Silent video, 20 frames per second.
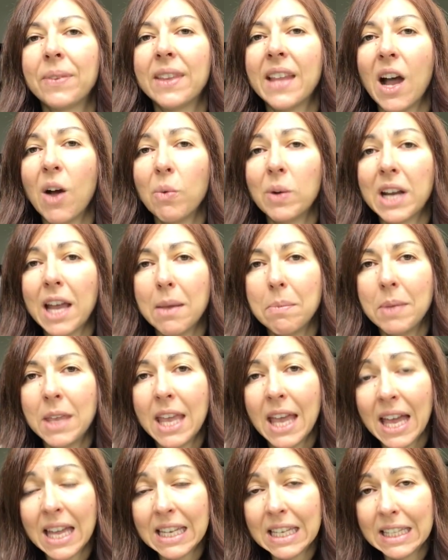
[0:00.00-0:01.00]
Now when I
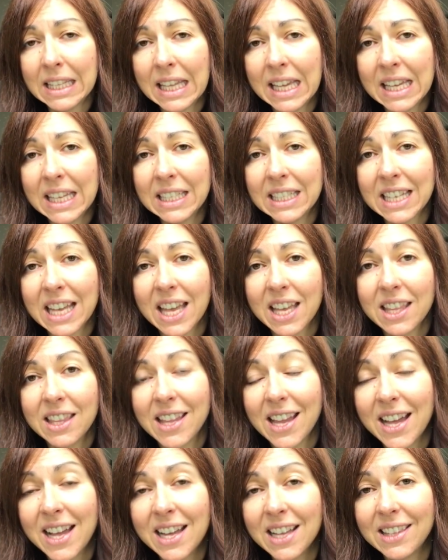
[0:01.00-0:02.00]
beheaded it,
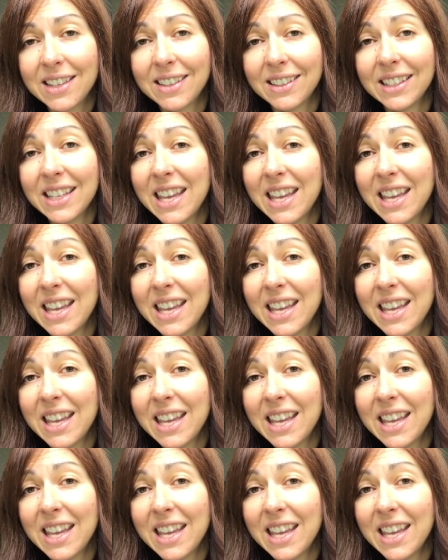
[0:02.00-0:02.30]
the